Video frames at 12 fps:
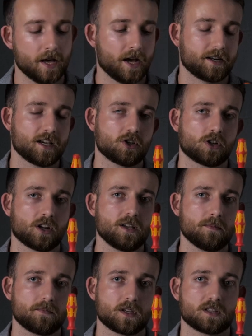Additionally
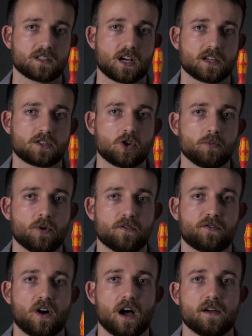is a size
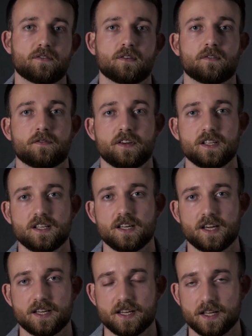2.5
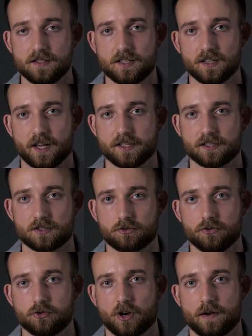VDE insulated
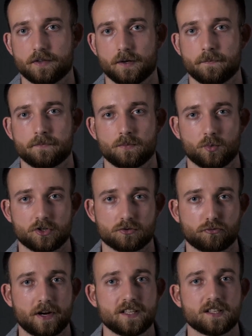screwdriver, which is
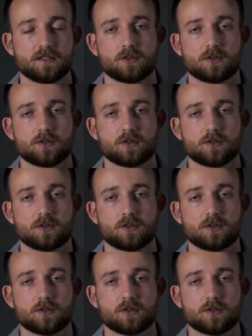rated